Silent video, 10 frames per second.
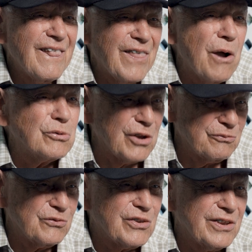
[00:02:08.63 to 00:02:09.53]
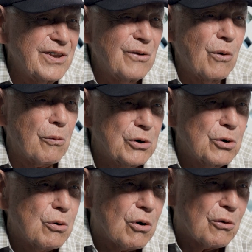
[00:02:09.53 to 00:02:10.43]
That was, a, well, we
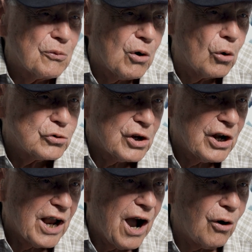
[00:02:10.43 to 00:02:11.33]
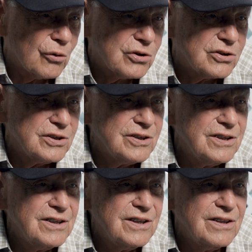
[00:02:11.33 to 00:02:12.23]
knew we were close to getting out.
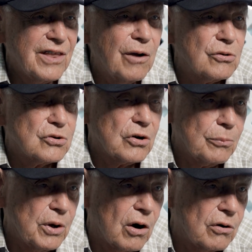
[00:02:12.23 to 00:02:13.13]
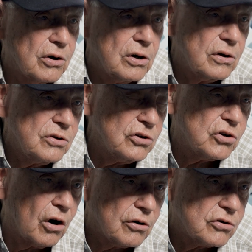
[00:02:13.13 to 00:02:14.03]
That was going to be our
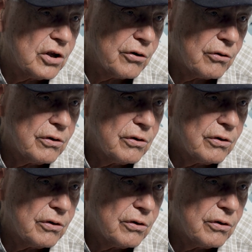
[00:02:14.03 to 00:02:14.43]
discharge center.